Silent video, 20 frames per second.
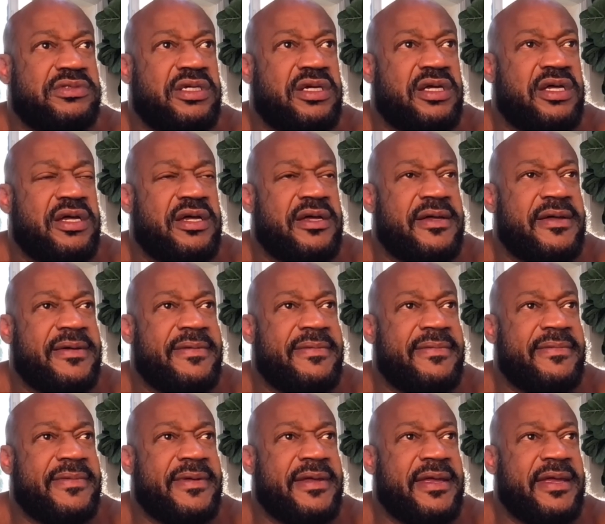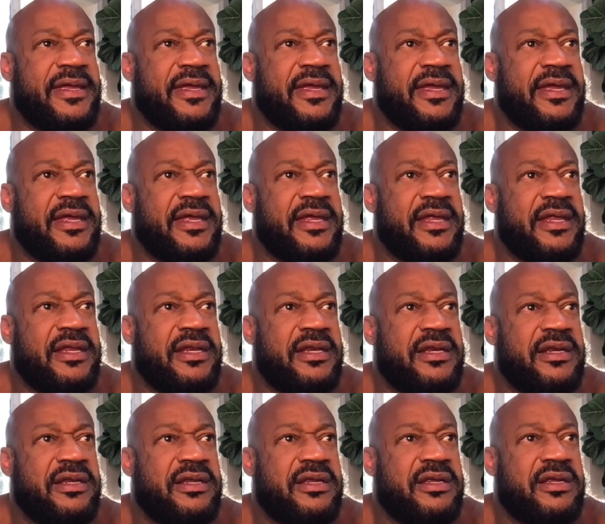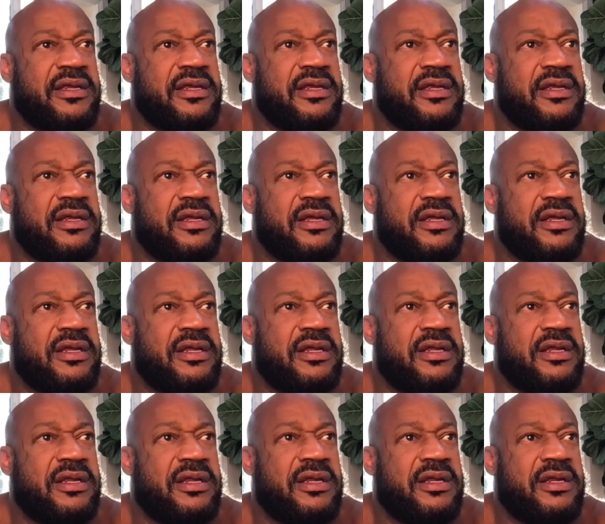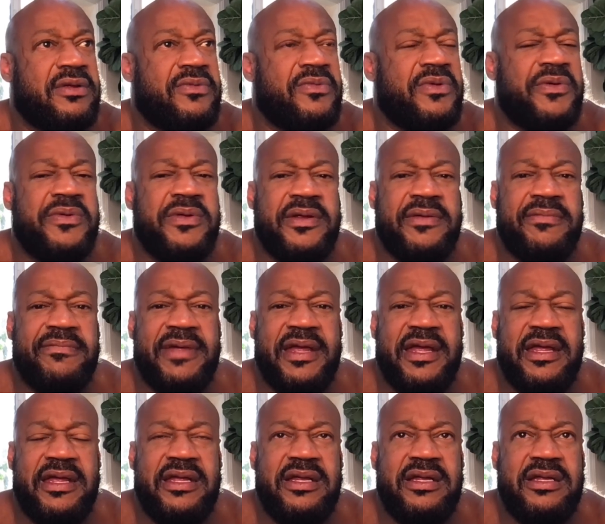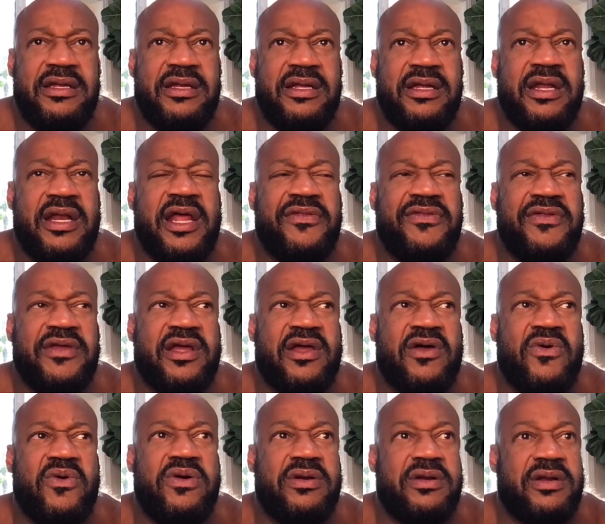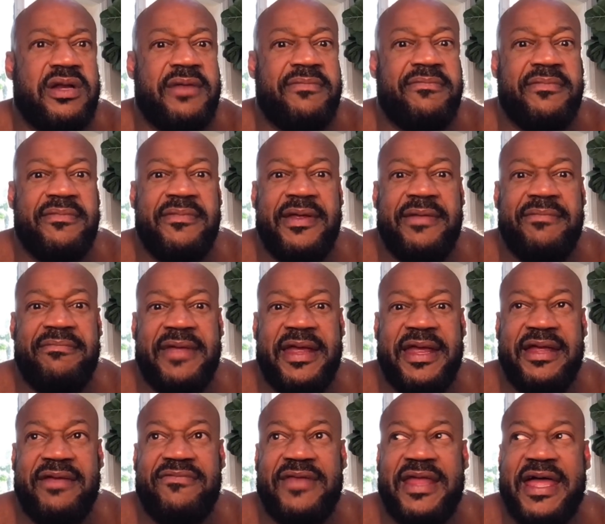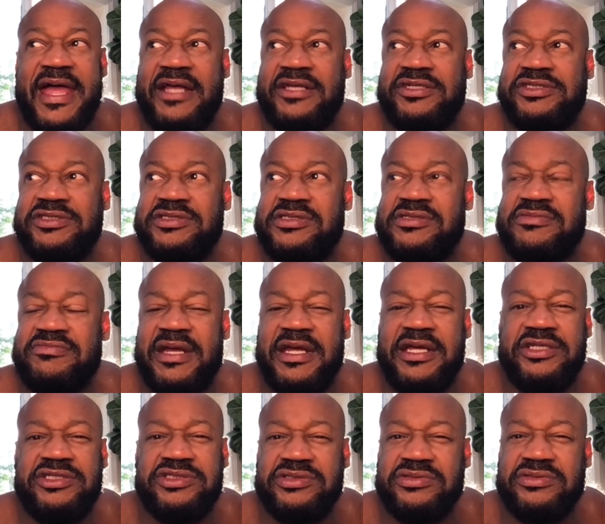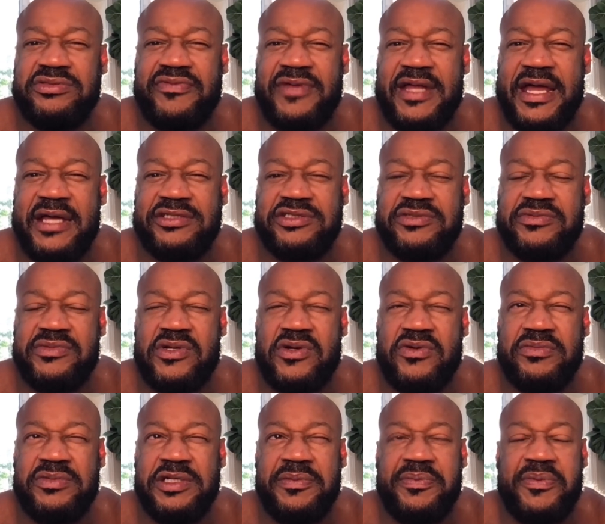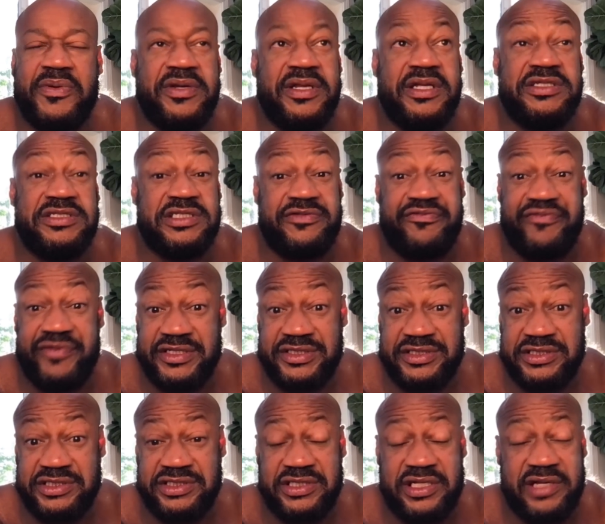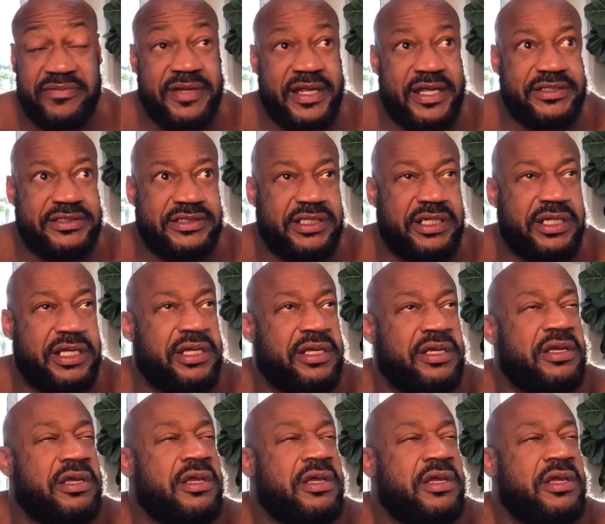And what was it, May? I think I was in May of last year, May, June of last year with Home Depot, and they just finished this shit up yesterday.